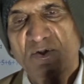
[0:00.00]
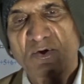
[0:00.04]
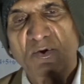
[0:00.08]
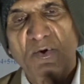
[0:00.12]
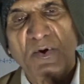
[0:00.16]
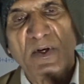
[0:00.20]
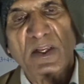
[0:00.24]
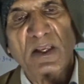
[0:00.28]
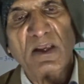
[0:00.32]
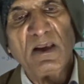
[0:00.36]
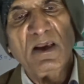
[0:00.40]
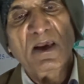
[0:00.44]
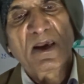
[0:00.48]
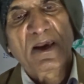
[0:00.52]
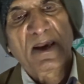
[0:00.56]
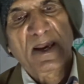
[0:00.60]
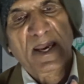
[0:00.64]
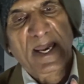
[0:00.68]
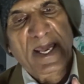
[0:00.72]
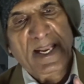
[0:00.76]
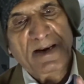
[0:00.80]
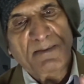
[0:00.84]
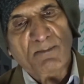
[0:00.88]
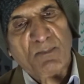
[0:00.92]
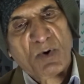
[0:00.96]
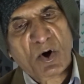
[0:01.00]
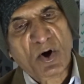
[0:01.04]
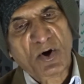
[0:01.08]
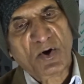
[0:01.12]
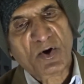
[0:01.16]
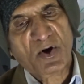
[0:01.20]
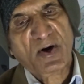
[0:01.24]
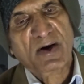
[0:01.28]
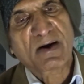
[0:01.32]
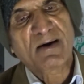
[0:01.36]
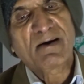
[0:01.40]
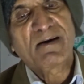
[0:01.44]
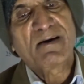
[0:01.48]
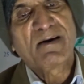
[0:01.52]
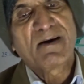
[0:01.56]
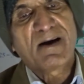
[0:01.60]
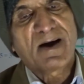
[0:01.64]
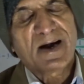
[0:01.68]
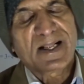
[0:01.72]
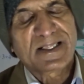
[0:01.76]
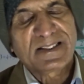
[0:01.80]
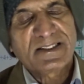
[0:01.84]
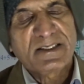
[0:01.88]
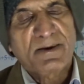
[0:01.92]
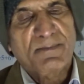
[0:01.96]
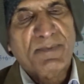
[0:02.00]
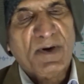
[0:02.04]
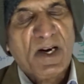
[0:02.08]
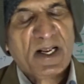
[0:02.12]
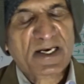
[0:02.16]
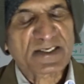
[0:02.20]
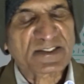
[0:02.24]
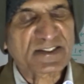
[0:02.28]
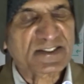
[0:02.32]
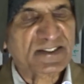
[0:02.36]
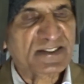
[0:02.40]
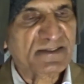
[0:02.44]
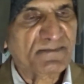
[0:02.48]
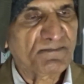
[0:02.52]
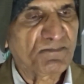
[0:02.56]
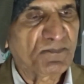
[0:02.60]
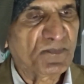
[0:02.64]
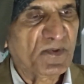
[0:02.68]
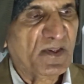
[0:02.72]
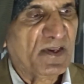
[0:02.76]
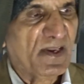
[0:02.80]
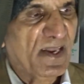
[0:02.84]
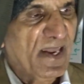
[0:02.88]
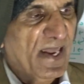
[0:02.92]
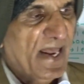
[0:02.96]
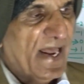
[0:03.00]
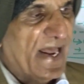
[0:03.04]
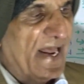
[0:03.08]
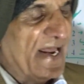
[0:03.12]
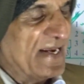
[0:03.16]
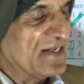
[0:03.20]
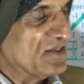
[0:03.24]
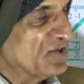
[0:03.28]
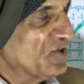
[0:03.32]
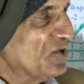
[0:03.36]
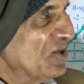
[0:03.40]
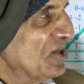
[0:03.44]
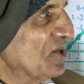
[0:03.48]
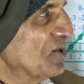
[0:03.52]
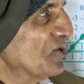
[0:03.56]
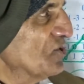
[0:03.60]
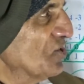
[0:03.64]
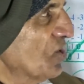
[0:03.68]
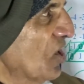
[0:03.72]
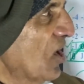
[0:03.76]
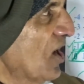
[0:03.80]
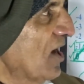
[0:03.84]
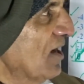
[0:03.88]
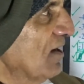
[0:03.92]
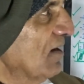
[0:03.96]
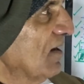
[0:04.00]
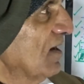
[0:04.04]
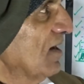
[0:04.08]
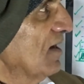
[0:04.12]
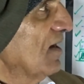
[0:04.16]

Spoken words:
theory, and modern algebras, as these are